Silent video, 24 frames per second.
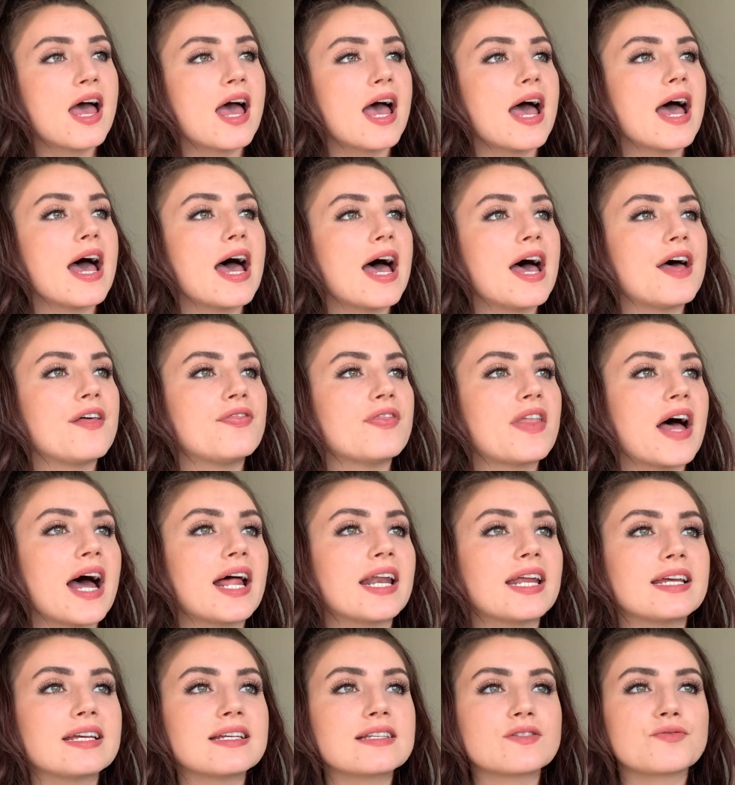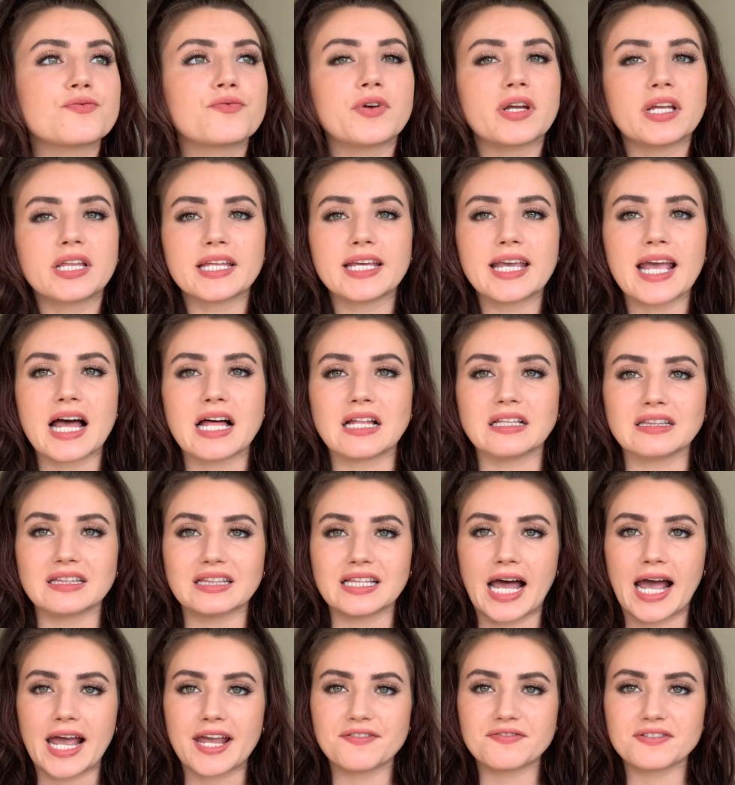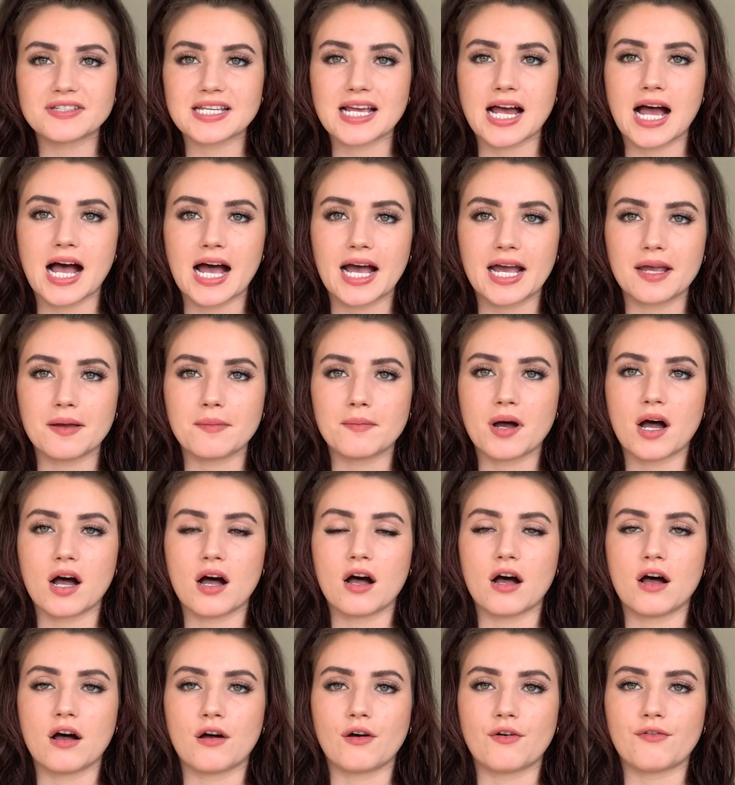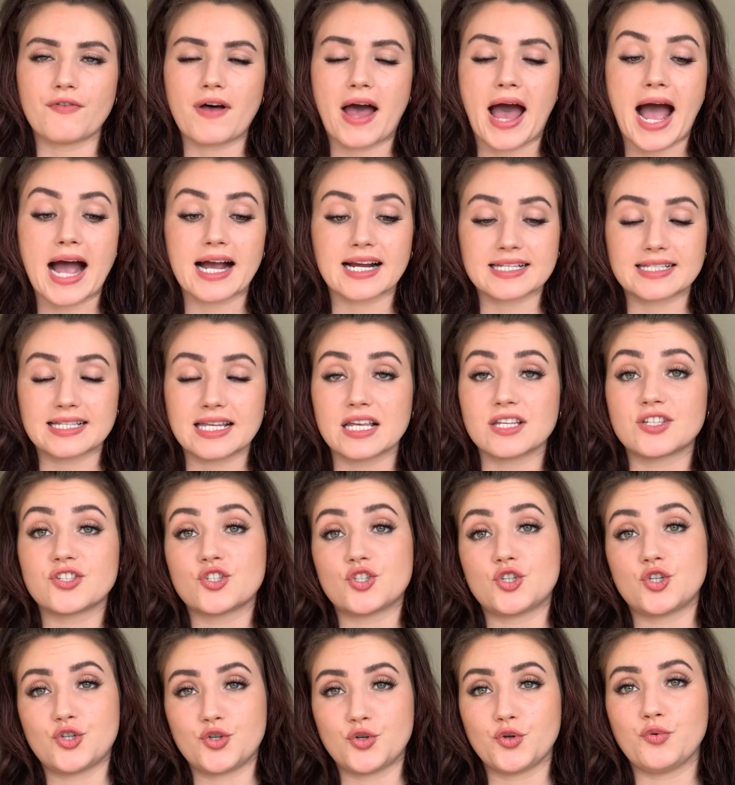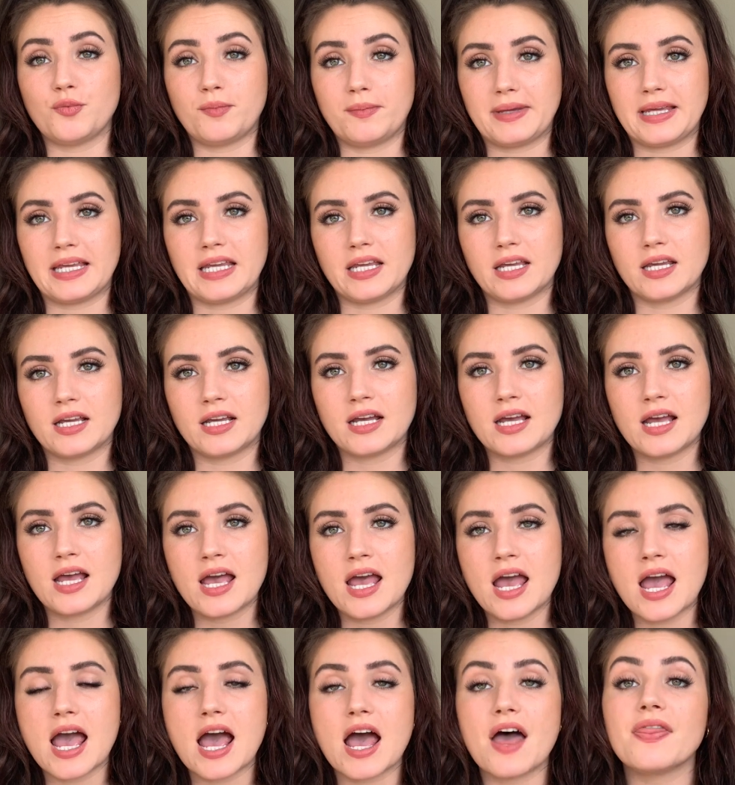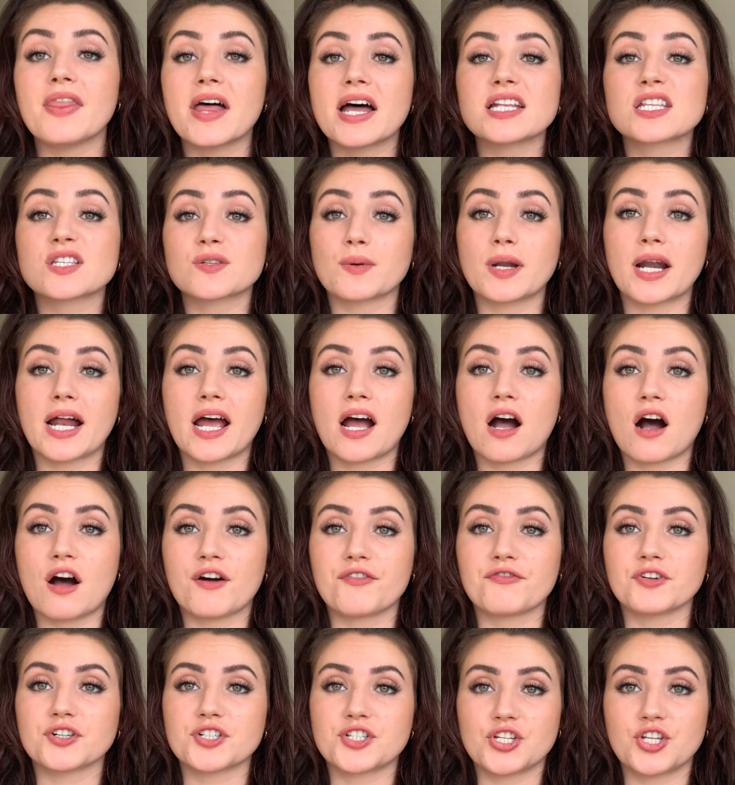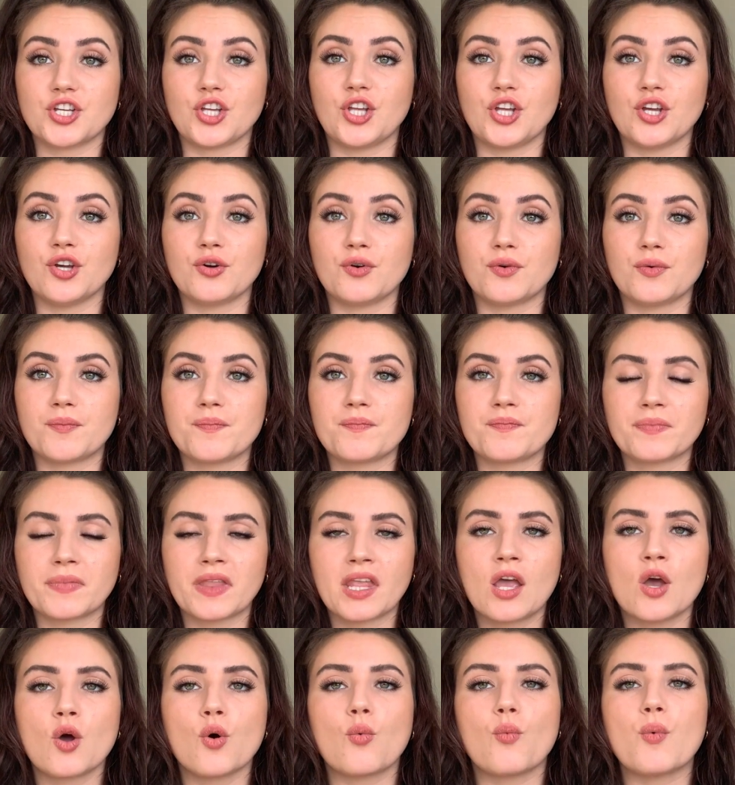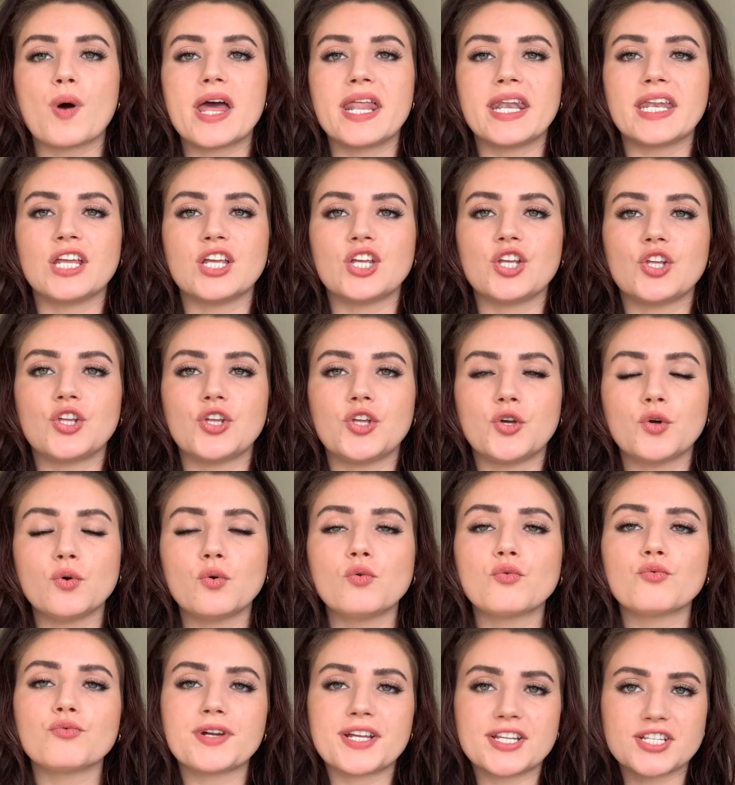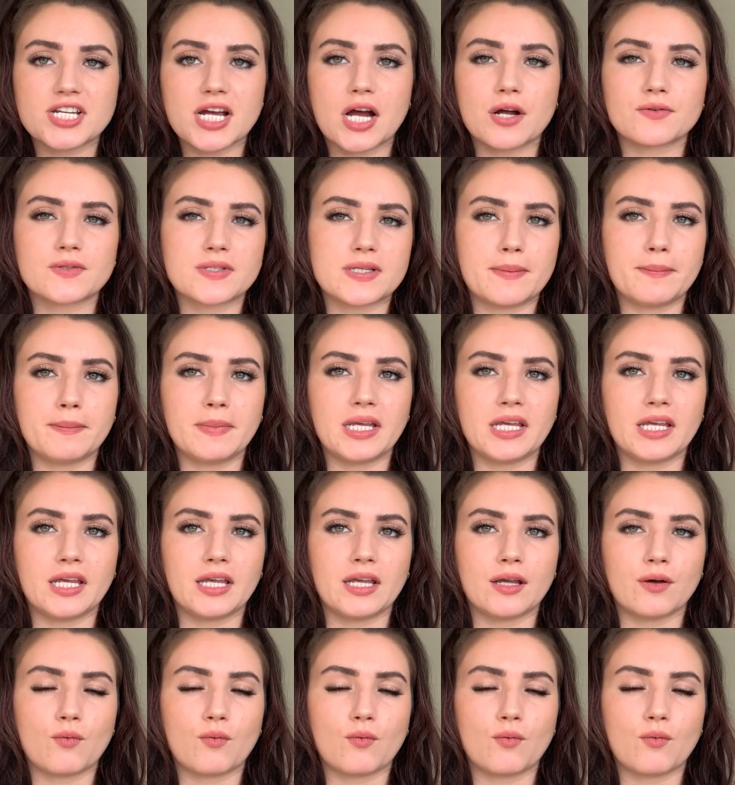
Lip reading: And that is really a lifetime of access to me. And that's what I offer to you. When you reach out to me